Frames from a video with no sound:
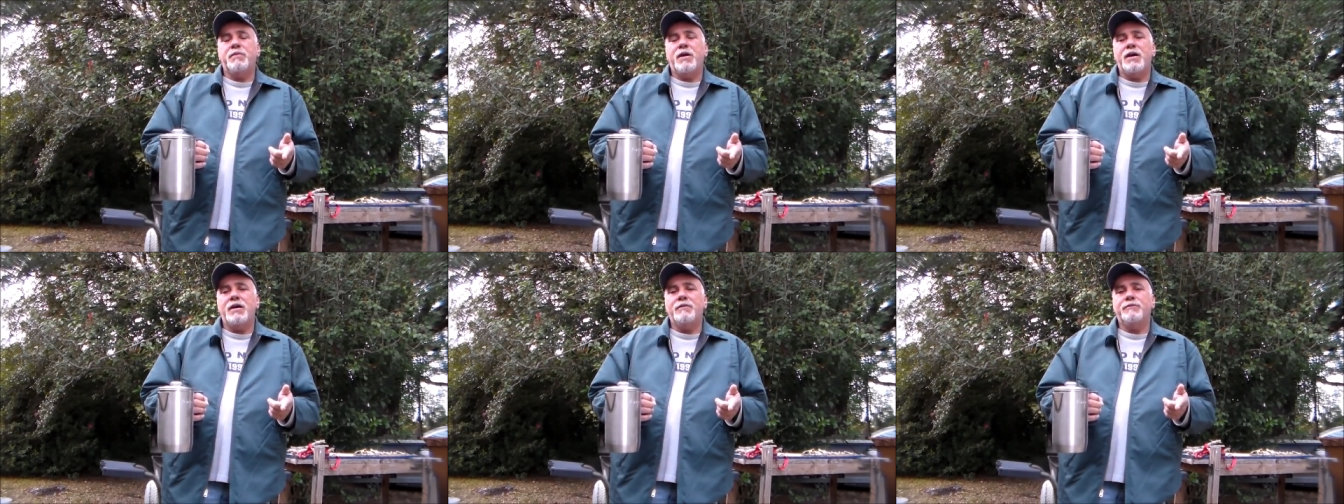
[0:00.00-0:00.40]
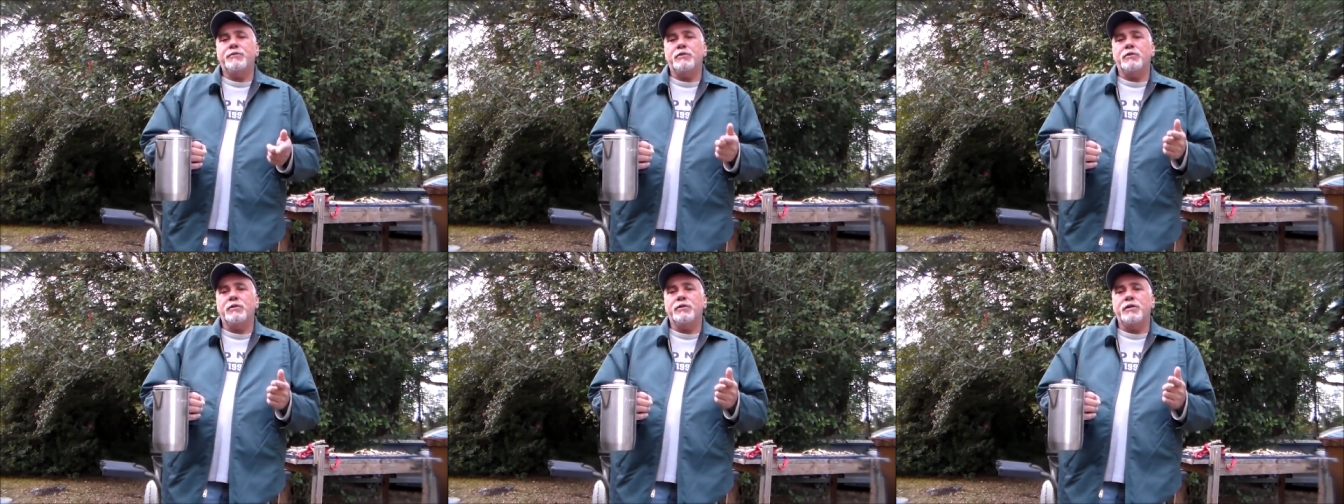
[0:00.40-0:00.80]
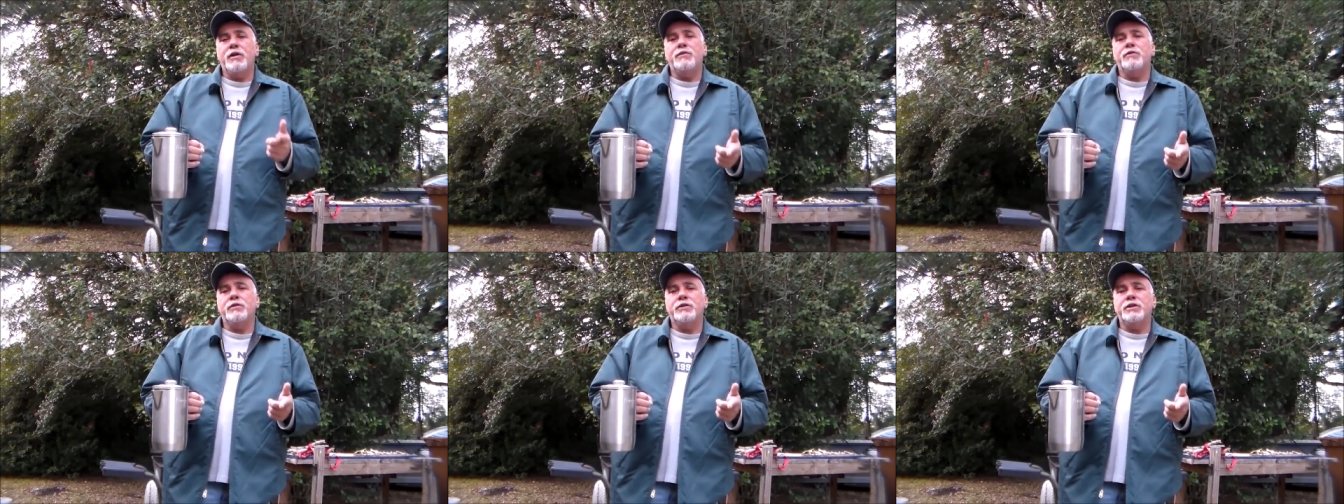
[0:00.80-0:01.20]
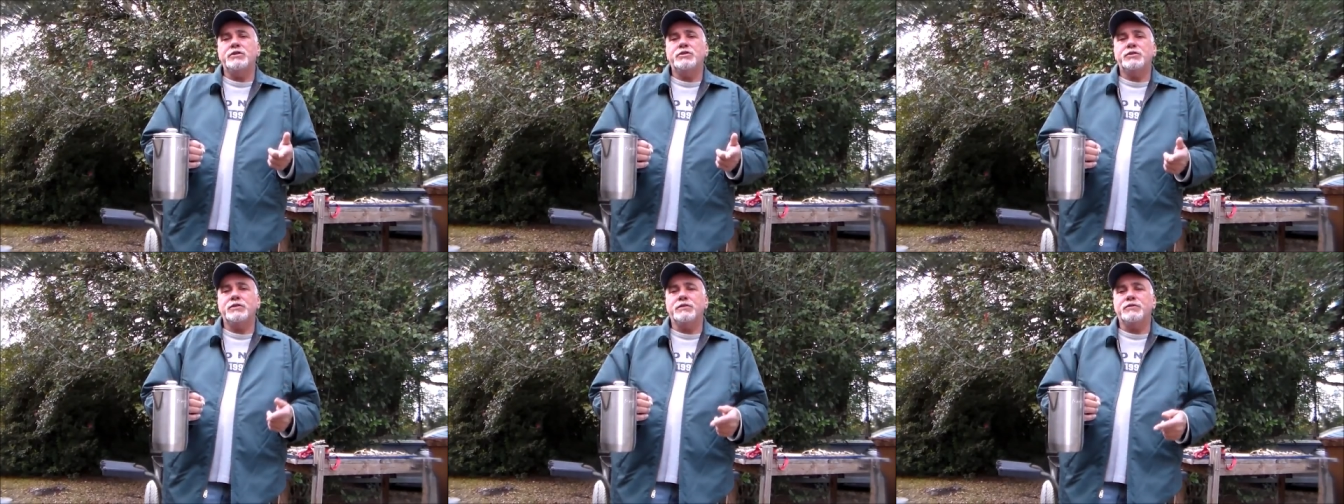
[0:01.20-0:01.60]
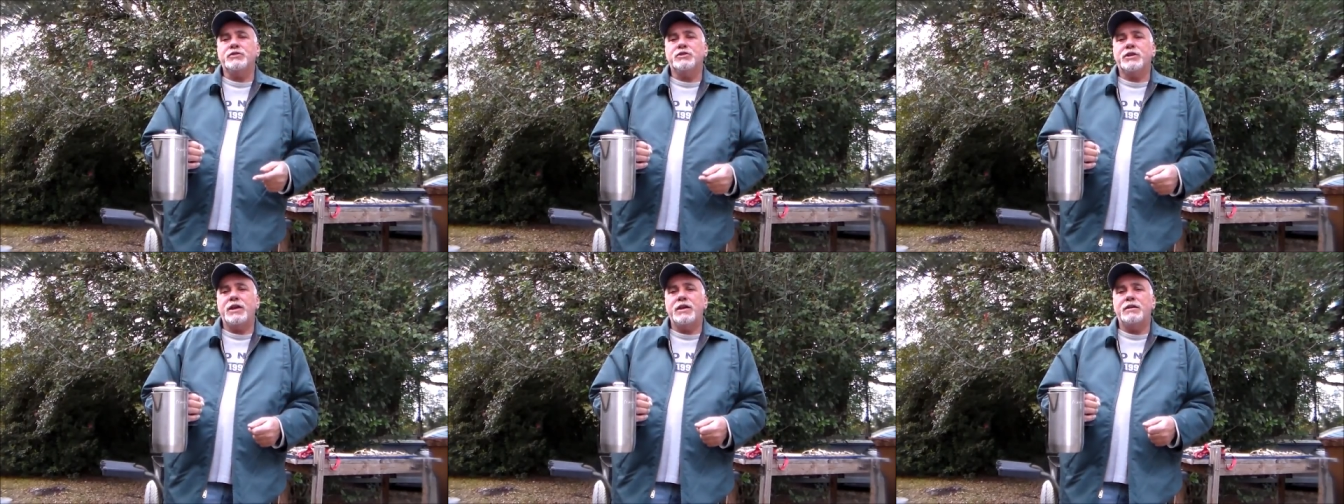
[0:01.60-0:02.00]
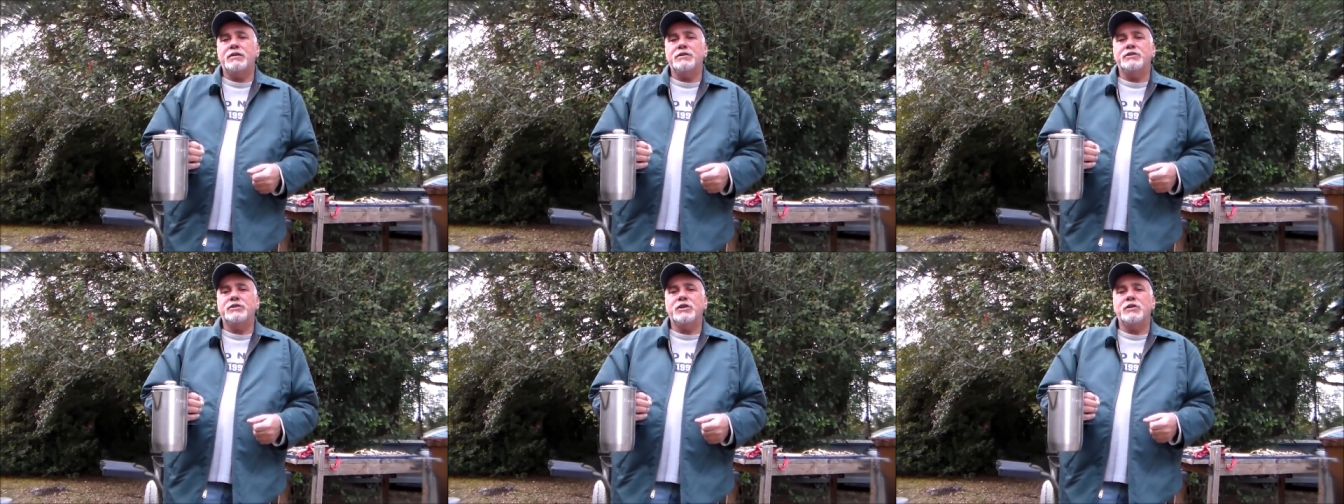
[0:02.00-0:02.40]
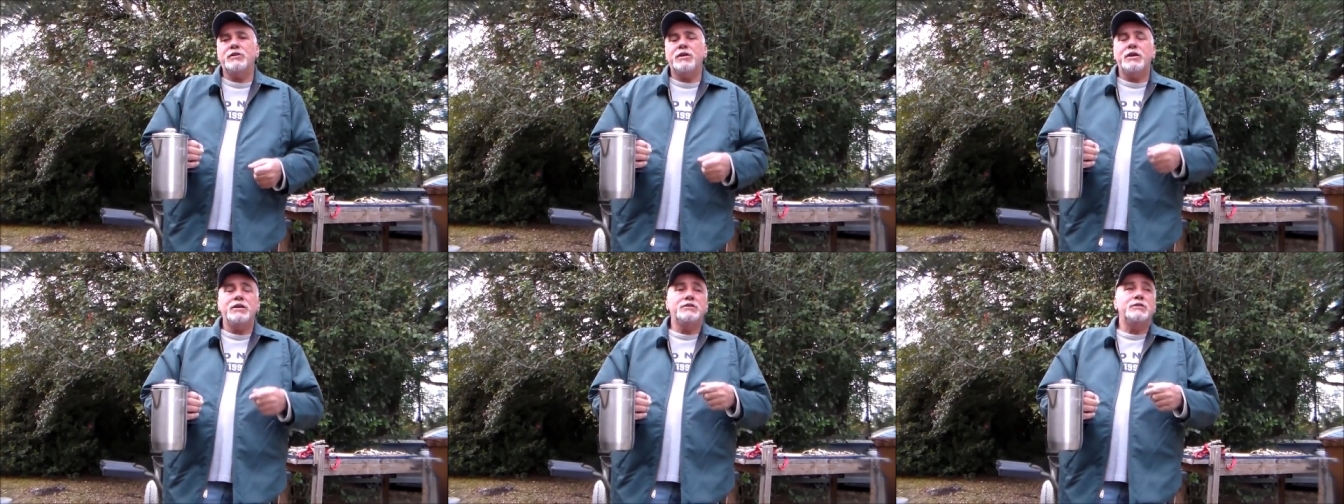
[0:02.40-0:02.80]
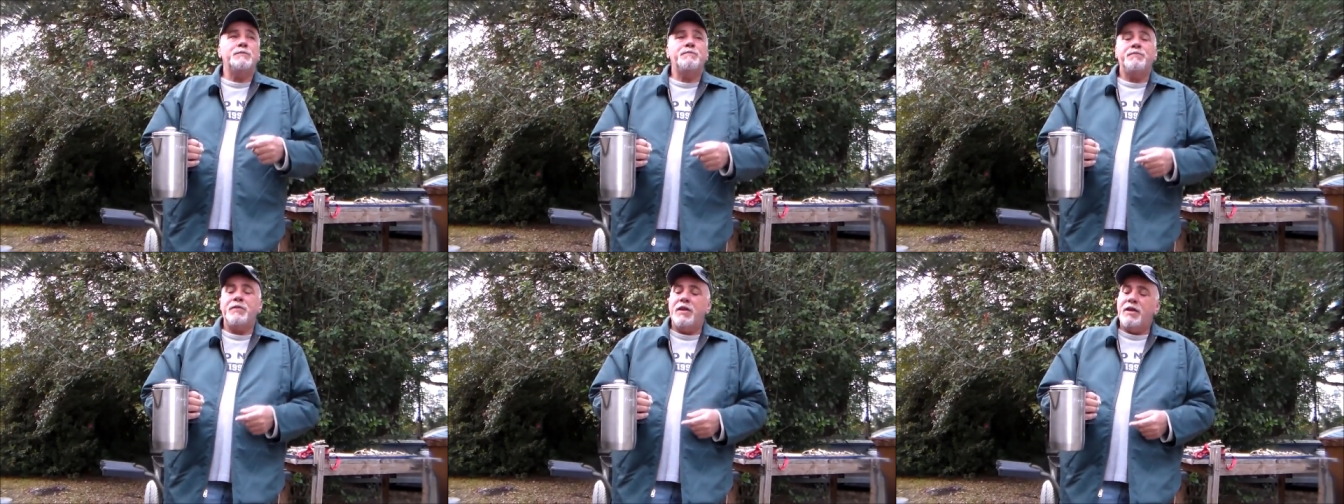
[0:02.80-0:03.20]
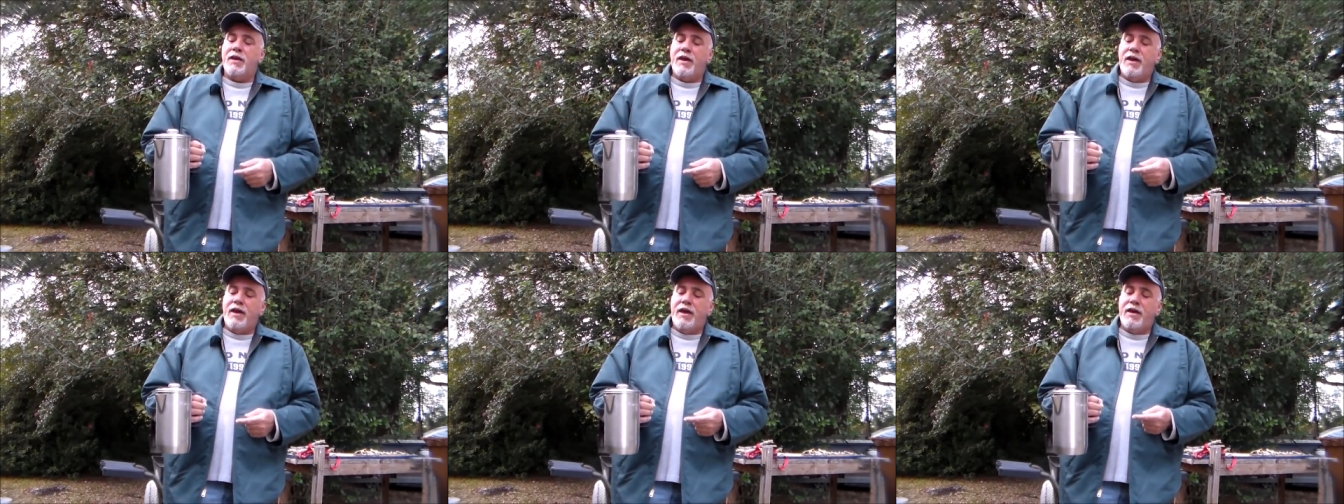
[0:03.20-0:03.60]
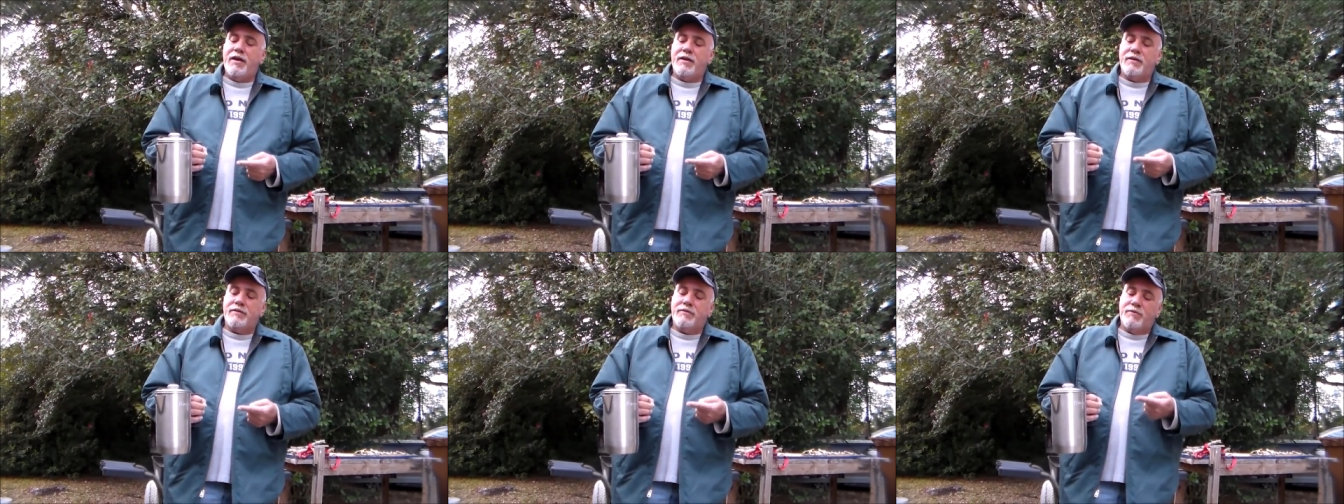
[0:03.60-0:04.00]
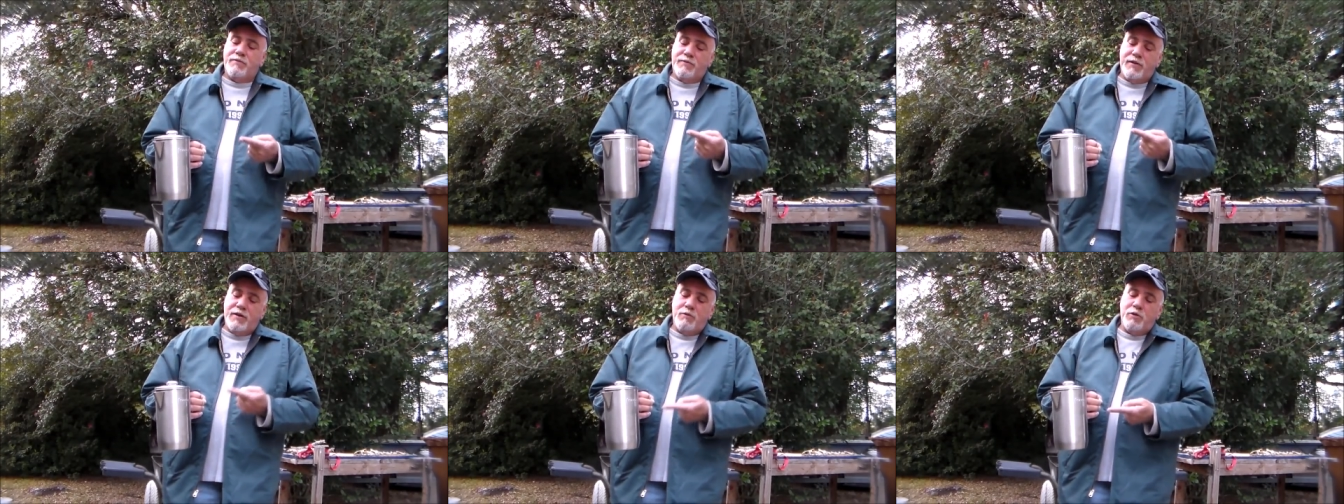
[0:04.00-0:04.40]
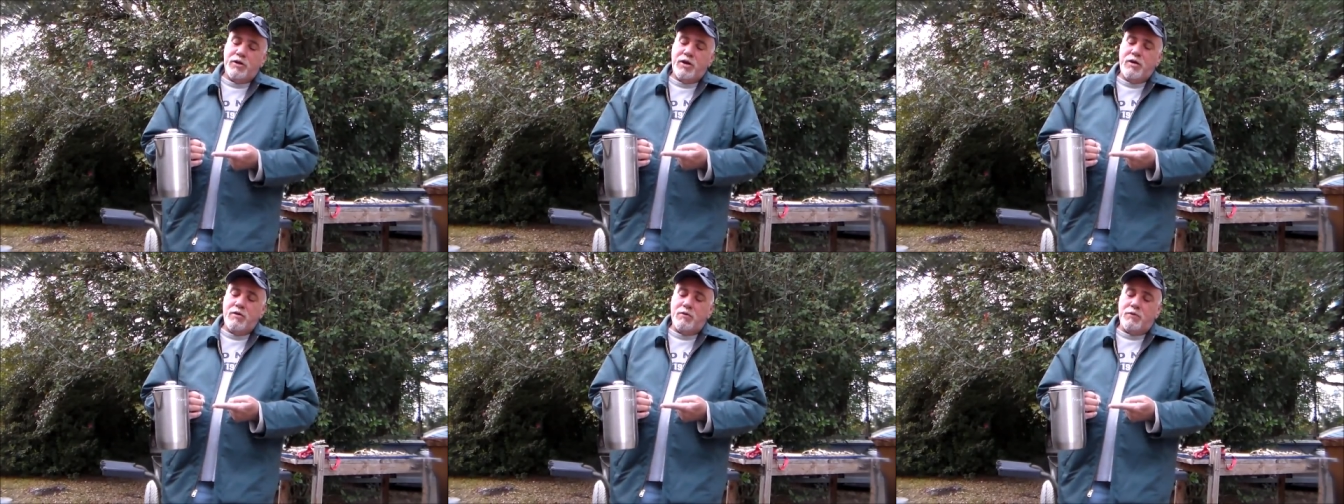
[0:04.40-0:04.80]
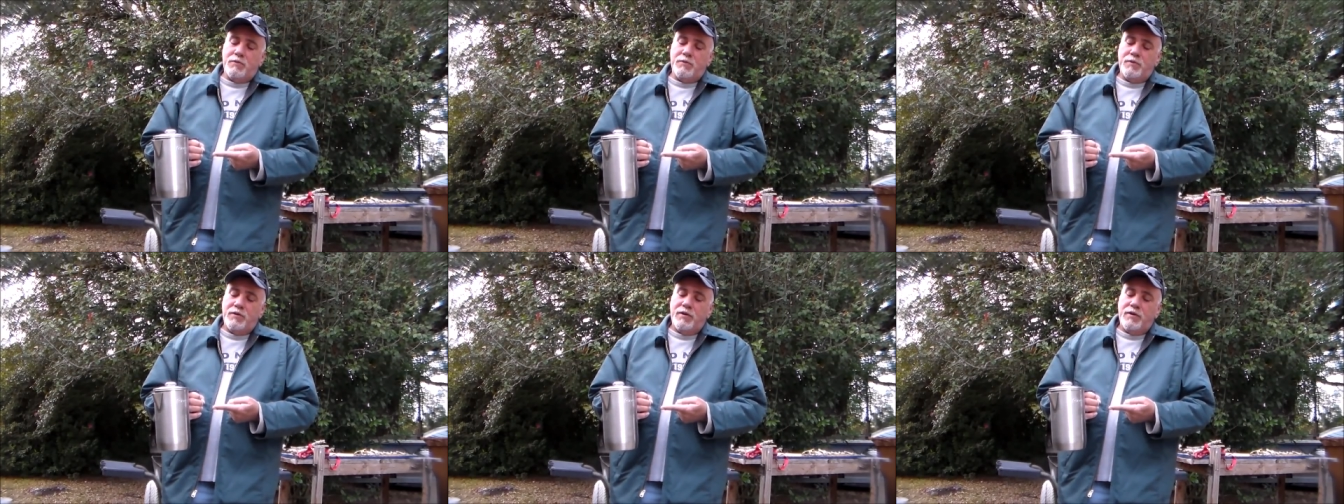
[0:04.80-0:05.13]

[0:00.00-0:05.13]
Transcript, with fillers: by for another edition of Stanley Sundays. And there we go.